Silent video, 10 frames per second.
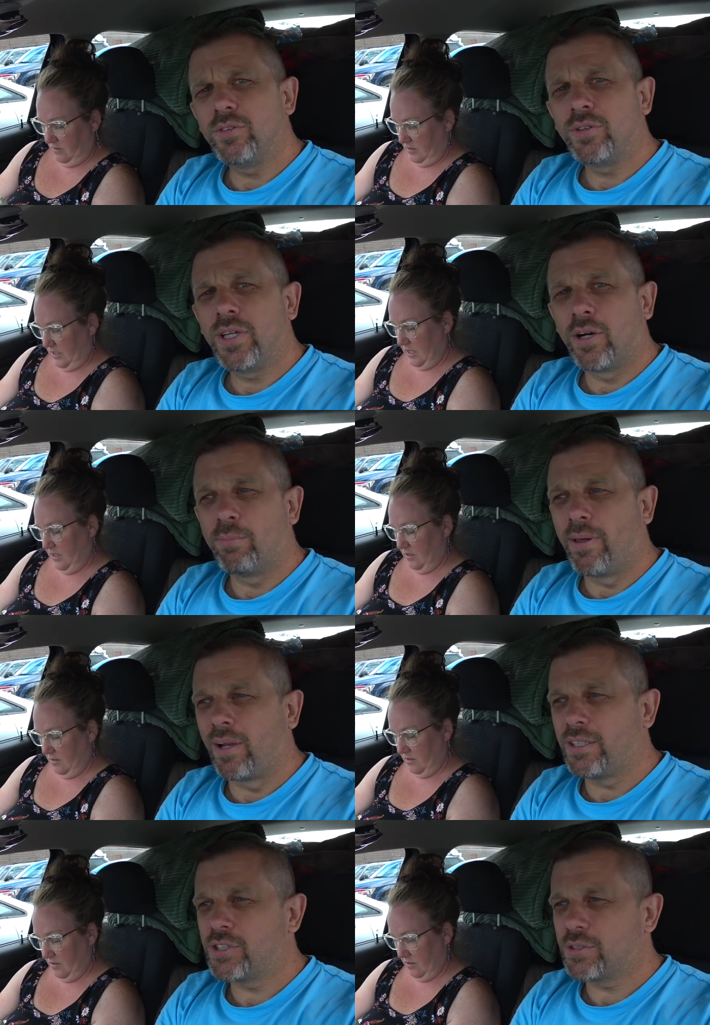Speaker 1: Get our
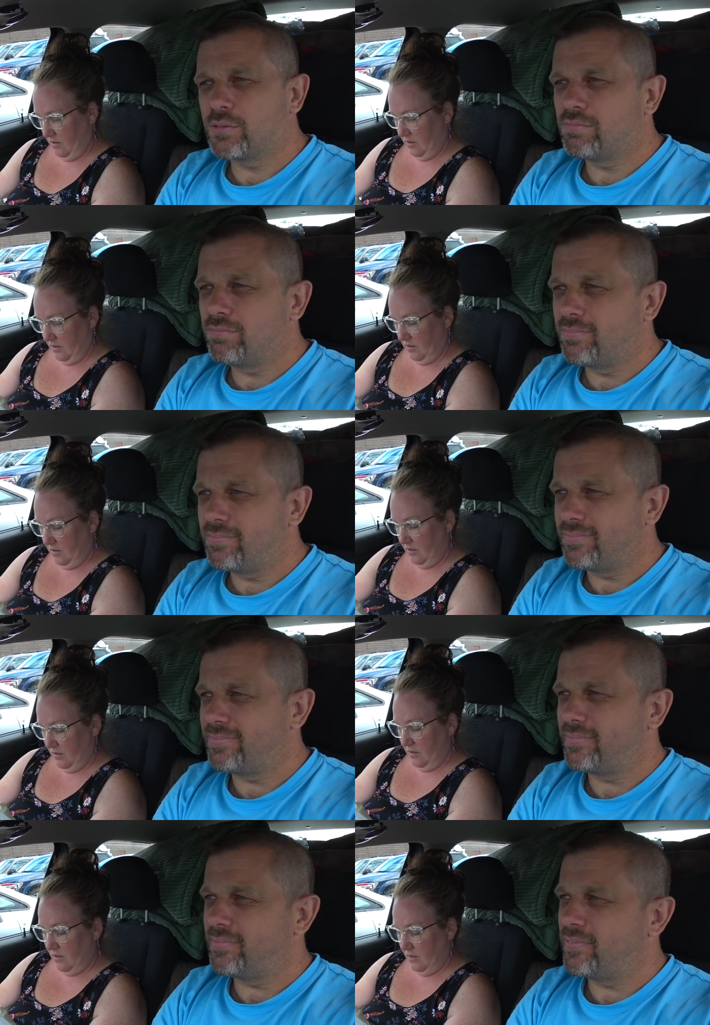bellies
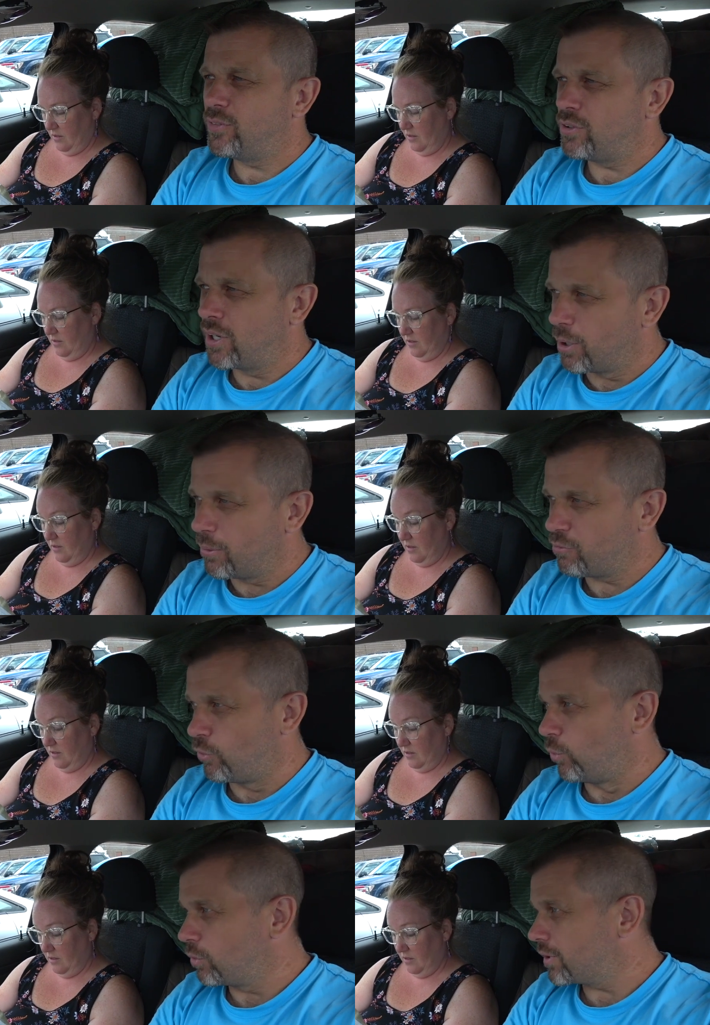a little bit
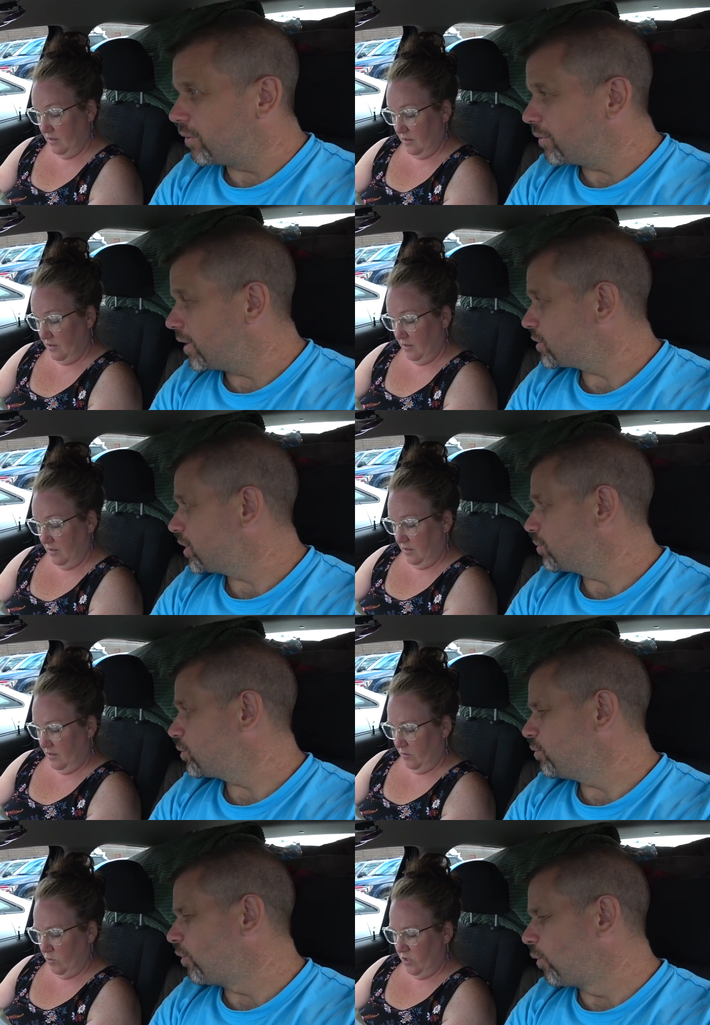full till we get so
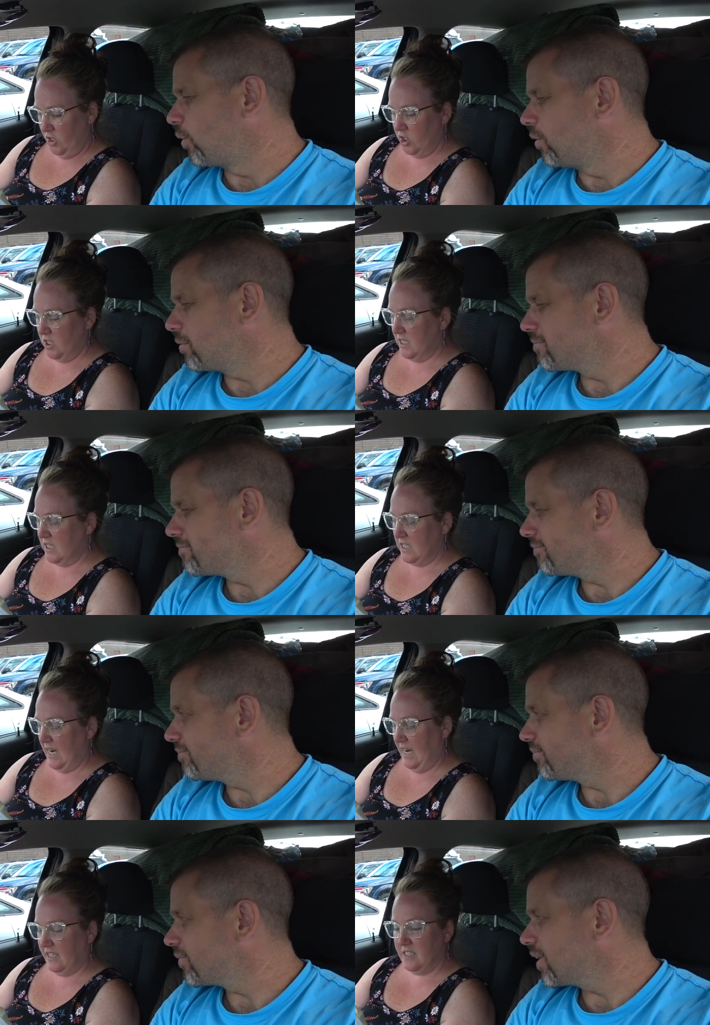too full. Well, it's
Speaker 2: just a
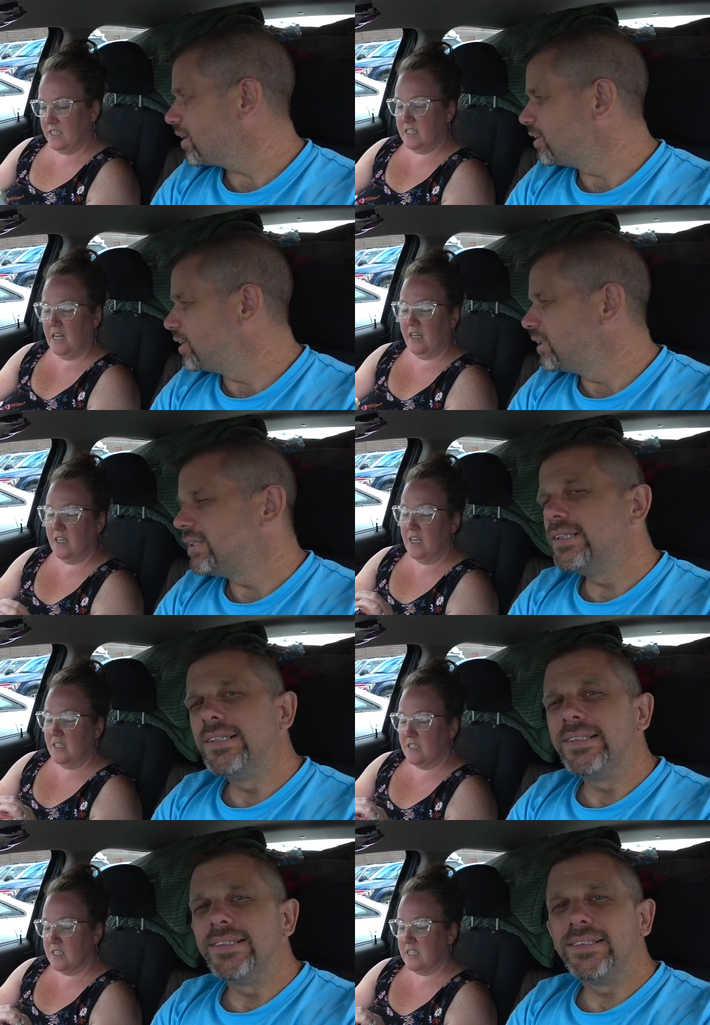snack. This is not a
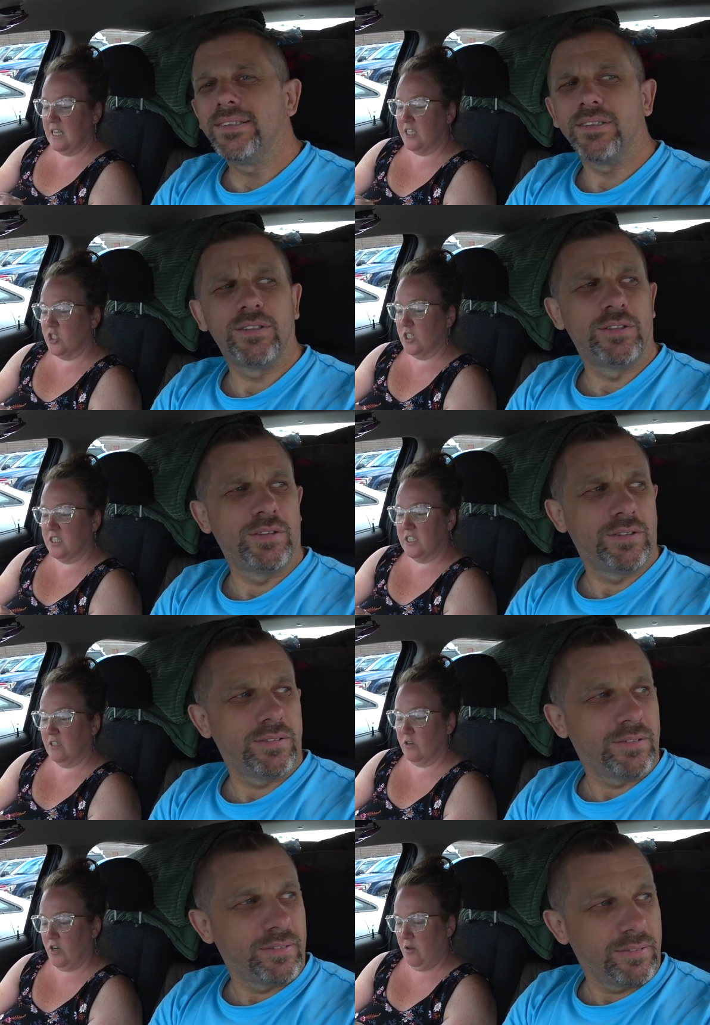this is not a jiggs
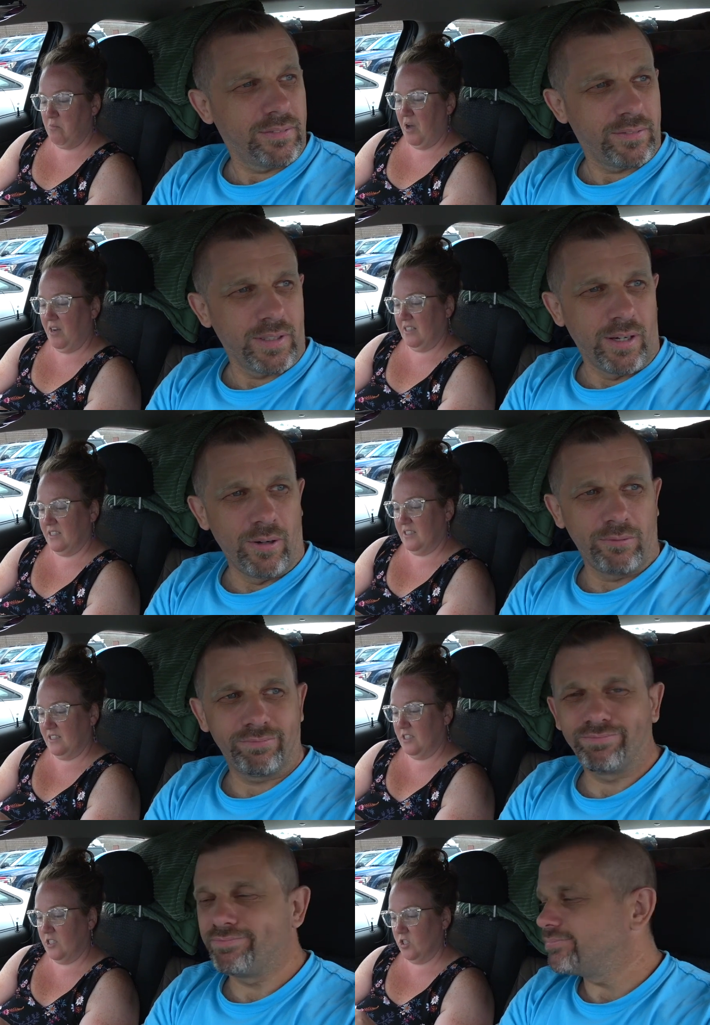dinner or nothing, boys.
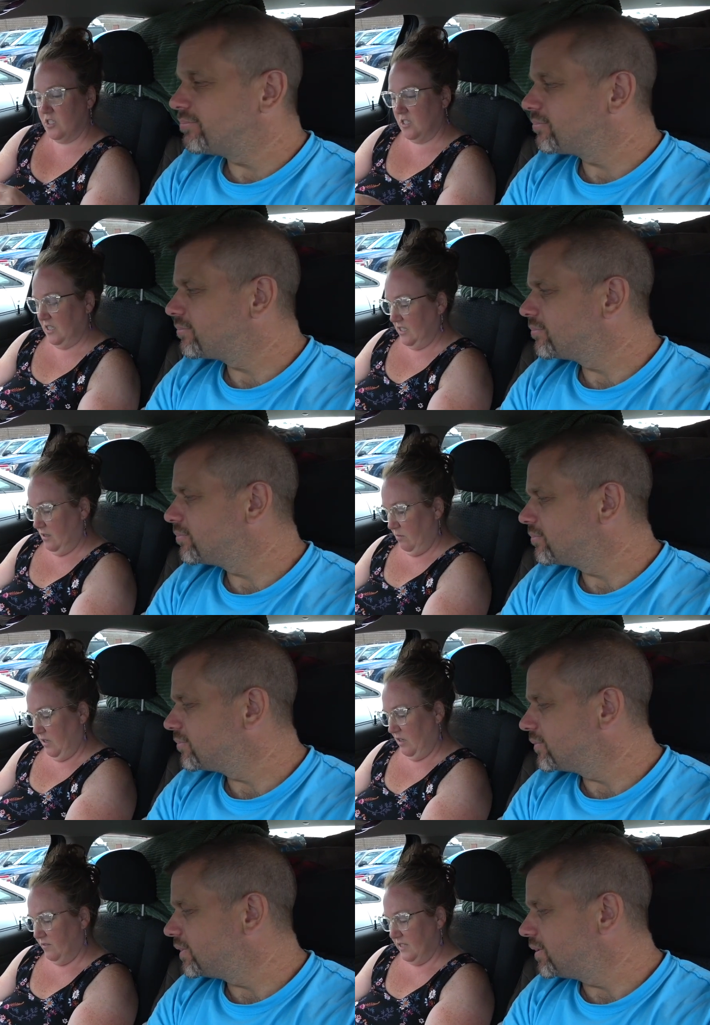No. This is just like something
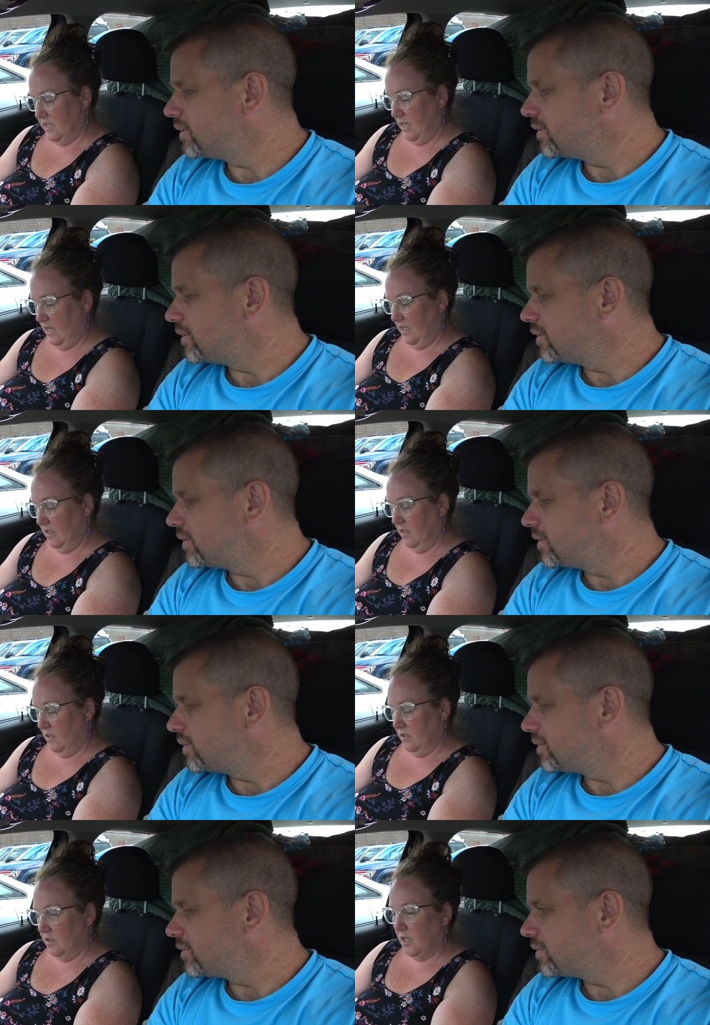enough to say,
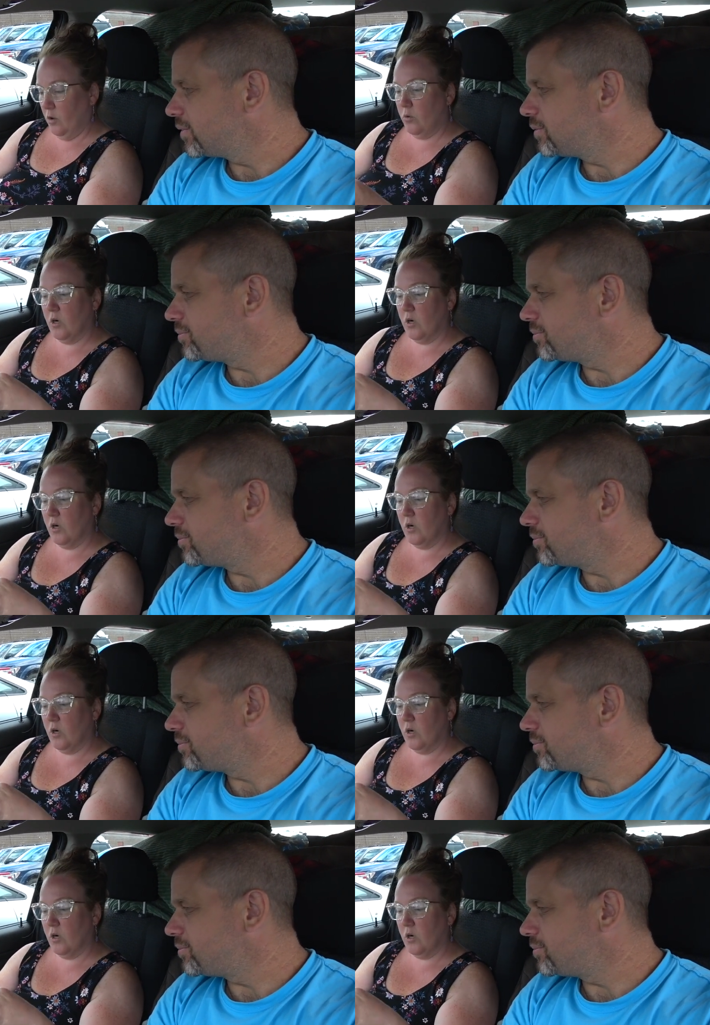you know,